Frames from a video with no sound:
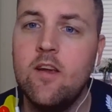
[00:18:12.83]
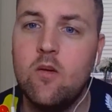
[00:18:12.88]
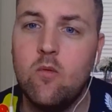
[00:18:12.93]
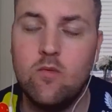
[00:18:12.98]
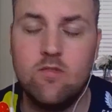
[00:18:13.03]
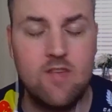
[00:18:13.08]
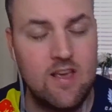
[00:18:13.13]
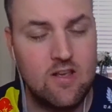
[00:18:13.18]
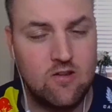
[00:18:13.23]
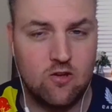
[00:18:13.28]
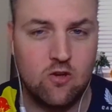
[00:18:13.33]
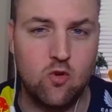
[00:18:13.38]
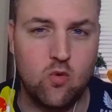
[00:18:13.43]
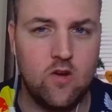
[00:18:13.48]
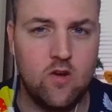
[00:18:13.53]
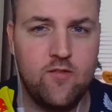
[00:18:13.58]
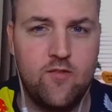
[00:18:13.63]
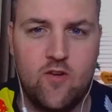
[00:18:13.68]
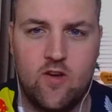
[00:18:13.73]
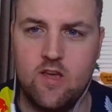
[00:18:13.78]
Decent
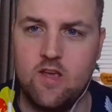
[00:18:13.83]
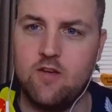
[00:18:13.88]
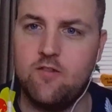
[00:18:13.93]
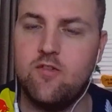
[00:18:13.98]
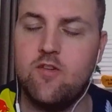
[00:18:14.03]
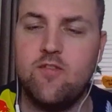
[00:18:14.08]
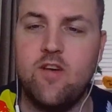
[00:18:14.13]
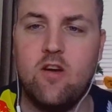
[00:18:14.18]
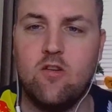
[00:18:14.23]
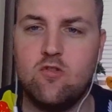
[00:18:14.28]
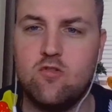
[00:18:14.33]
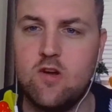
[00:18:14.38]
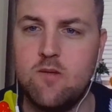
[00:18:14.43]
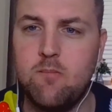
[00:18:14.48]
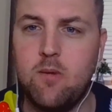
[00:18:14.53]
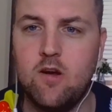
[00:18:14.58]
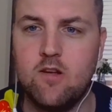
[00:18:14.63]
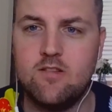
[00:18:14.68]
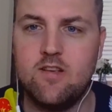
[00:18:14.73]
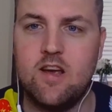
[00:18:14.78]
qualifying for Valtteri
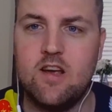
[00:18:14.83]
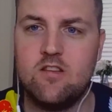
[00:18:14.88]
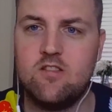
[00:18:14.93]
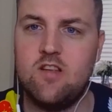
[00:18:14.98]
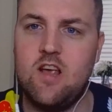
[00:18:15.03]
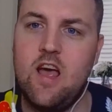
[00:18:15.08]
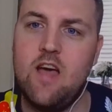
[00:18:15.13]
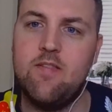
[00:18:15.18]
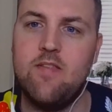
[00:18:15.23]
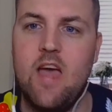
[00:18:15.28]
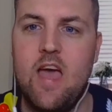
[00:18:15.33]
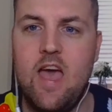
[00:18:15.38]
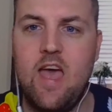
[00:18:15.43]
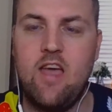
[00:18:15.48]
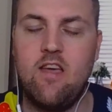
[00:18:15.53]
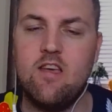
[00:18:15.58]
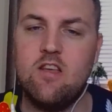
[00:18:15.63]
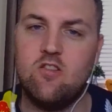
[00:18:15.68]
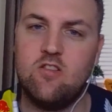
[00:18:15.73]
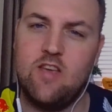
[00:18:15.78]
Bottas. And there
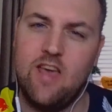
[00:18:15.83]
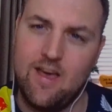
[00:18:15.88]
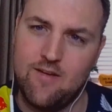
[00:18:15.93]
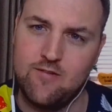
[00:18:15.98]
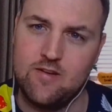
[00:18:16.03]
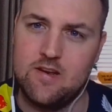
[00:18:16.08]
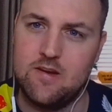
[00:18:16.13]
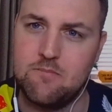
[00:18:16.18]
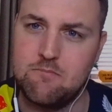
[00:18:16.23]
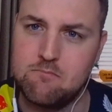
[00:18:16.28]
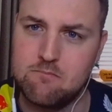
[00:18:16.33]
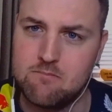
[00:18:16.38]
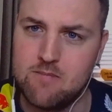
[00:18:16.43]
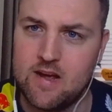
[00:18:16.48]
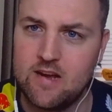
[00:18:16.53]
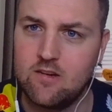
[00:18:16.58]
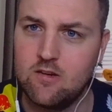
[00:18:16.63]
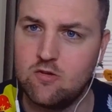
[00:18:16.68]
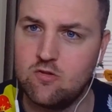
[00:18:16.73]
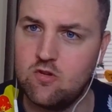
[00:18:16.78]
is Kevin
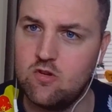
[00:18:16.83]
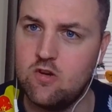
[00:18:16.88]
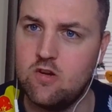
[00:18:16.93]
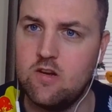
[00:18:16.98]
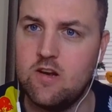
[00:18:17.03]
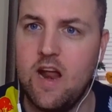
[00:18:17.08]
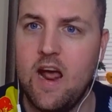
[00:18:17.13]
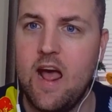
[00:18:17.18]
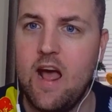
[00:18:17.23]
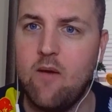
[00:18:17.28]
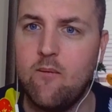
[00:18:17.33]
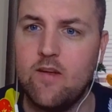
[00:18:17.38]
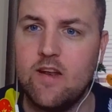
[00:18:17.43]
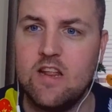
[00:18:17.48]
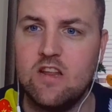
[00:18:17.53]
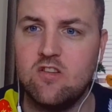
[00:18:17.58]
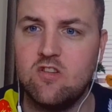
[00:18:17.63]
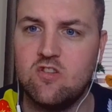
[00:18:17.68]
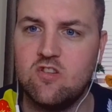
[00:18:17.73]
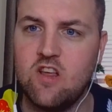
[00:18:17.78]
Magnussen. Now, it
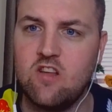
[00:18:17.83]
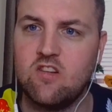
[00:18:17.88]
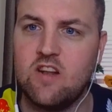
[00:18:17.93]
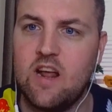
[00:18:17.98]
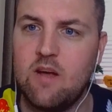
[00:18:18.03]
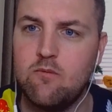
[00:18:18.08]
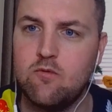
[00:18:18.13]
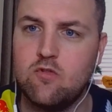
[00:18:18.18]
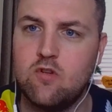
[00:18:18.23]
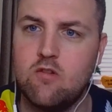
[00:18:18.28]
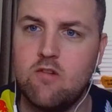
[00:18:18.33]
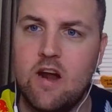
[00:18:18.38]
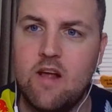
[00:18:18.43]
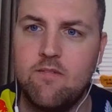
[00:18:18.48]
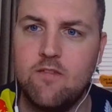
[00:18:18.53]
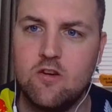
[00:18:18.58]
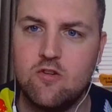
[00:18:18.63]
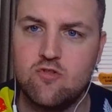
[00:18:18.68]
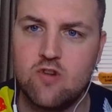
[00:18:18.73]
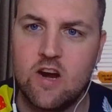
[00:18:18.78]
is 6 laps around
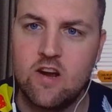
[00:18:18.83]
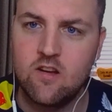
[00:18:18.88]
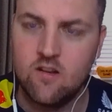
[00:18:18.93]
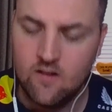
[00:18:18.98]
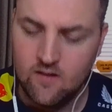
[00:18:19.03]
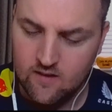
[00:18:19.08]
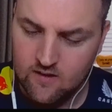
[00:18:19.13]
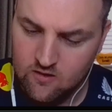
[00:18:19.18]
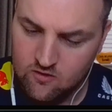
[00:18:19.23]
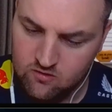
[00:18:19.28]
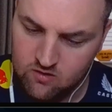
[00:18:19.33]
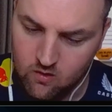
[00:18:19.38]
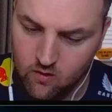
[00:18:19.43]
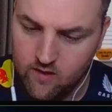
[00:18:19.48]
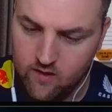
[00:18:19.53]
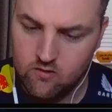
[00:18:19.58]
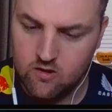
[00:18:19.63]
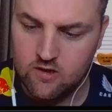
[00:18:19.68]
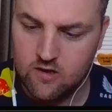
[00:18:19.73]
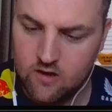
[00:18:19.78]
this track. So
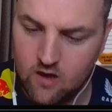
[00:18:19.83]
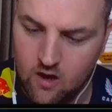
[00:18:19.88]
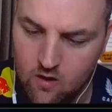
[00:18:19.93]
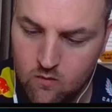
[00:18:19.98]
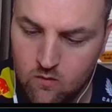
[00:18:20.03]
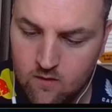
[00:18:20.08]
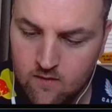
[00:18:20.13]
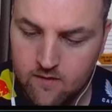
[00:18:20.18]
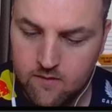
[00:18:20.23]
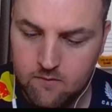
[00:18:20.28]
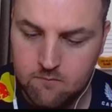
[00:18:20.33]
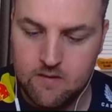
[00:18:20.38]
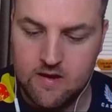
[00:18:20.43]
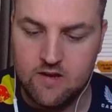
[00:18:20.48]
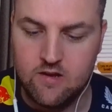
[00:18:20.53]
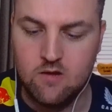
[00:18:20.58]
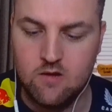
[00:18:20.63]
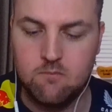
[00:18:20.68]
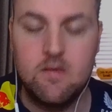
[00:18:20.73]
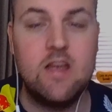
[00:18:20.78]
I'm going to go
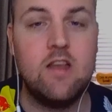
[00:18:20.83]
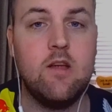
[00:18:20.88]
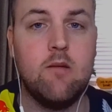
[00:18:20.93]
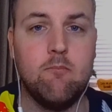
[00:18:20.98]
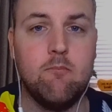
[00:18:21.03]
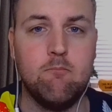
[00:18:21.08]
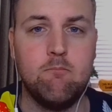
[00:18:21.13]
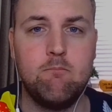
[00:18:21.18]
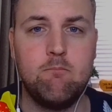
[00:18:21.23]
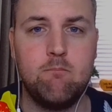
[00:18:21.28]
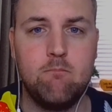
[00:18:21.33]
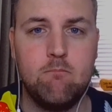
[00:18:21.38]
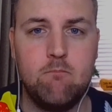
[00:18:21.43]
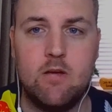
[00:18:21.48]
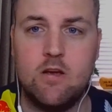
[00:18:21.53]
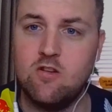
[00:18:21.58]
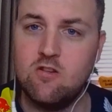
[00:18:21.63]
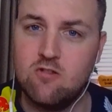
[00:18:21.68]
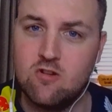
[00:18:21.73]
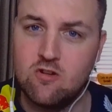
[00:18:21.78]
medium,
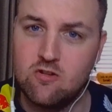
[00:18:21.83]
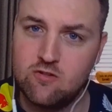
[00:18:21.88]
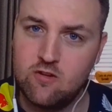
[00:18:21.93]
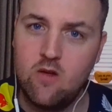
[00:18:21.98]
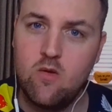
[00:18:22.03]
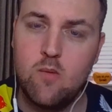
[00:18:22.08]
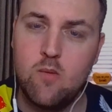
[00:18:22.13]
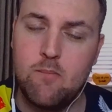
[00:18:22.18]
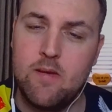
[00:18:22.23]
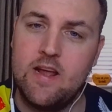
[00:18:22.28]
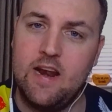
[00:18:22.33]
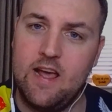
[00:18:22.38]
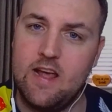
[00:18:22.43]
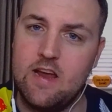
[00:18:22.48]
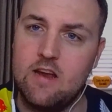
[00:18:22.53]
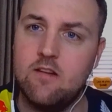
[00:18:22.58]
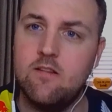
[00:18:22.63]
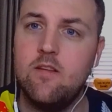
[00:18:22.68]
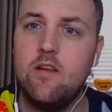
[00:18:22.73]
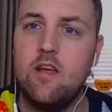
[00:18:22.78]
because it's a slower pit
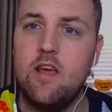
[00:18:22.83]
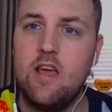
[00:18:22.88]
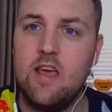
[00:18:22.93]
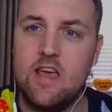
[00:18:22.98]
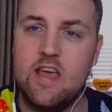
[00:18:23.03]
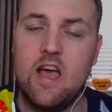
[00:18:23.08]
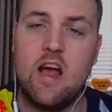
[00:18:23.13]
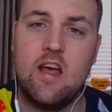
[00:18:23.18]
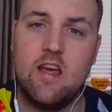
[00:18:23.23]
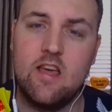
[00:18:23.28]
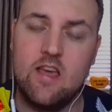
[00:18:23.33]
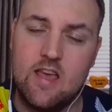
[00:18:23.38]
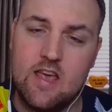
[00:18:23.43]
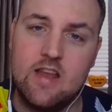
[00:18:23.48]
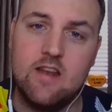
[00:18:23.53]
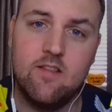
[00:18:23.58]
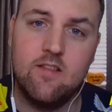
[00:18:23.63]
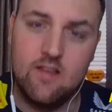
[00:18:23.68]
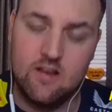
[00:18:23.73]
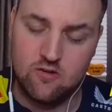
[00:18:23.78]
lane here
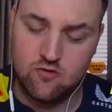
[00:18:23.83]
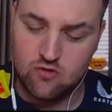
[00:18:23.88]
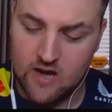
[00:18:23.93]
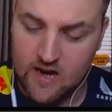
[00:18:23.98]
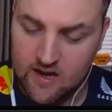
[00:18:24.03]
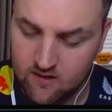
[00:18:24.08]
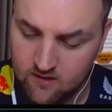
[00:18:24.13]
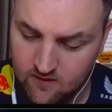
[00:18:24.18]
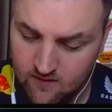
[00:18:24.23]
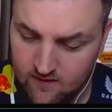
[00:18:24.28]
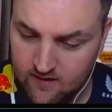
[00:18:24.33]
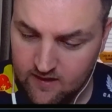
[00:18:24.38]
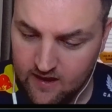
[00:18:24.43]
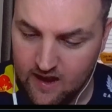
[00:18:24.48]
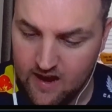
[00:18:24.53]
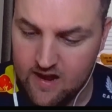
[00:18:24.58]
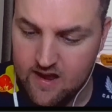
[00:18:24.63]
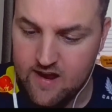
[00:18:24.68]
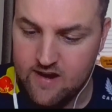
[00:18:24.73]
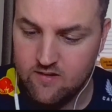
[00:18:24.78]
in this track.
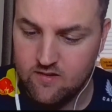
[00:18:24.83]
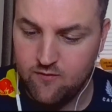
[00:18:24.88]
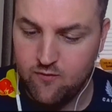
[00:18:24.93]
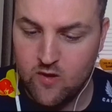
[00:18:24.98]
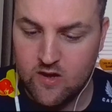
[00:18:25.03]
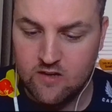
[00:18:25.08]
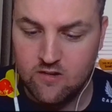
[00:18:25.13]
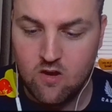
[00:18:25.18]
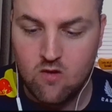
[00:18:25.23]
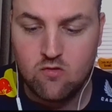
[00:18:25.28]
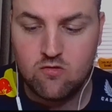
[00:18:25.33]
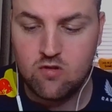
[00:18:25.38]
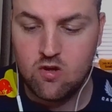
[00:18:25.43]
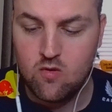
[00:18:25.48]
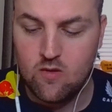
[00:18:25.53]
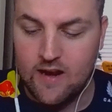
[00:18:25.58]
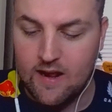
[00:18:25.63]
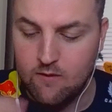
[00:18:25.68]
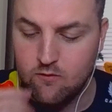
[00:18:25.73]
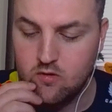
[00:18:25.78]
And if we can do 2
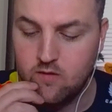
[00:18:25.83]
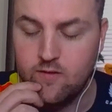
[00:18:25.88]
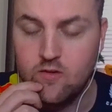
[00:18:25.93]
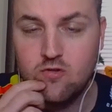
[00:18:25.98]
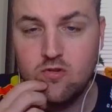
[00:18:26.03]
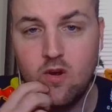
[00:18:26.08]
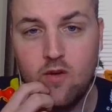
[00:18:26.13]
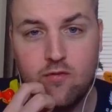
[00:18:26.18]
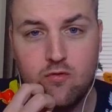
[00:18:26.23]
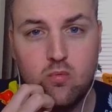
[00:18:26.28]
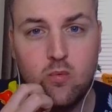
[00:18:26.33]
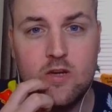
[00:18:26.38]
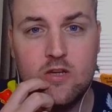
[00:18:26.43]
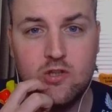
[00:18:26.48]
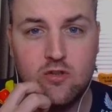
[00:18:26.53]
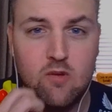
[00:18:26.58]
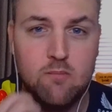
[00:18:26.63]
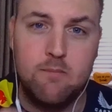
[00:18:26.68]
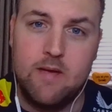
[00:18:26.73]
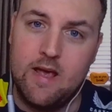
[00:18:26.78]
laps on the softs, we
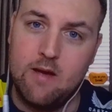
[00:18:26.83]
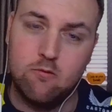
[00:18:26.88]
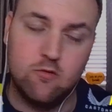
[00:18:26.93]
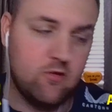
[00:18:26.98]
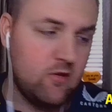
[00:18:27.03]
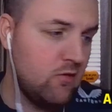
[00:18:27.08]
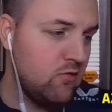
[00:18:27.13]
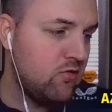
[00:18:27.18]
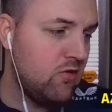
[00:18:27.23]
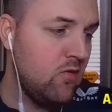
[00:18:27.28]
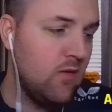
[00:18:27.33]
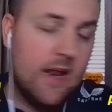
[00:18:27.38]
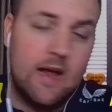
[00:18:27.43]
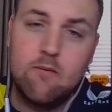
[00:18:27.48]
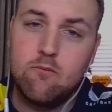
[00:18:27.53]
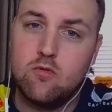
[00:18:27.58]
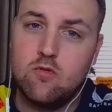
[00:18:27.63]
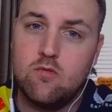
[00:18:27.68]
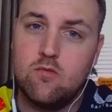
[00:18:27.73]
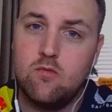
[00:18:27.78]
should be able to do 2
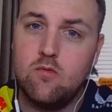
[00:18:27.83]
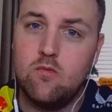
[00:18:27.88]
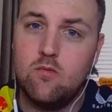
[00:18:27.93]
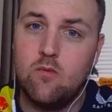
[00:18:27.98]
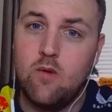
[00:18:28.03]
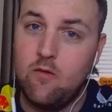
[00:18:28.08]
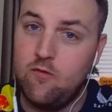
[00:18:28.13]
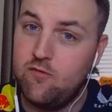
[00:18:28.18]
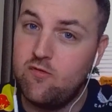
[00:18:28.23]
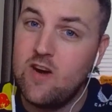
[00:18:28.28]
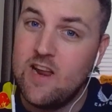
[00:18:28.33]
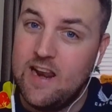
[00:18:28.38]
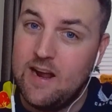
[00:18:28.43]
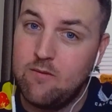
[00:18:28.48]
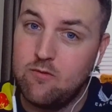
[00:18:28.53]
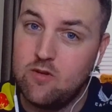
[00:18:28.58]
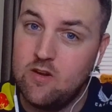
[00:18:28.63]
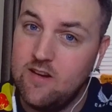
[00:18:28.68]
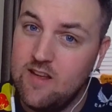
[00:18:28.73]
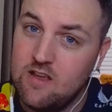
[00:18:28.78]
laps, or 3
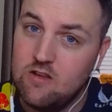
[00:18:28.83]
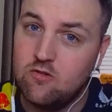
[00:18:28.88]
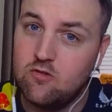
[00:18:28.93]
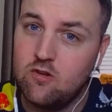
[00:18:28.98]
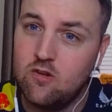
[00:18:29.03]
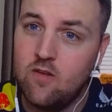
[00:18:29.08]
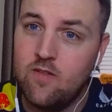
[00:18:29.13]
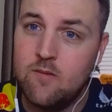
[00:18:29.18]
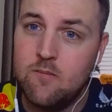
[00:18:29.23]
laps at least, on the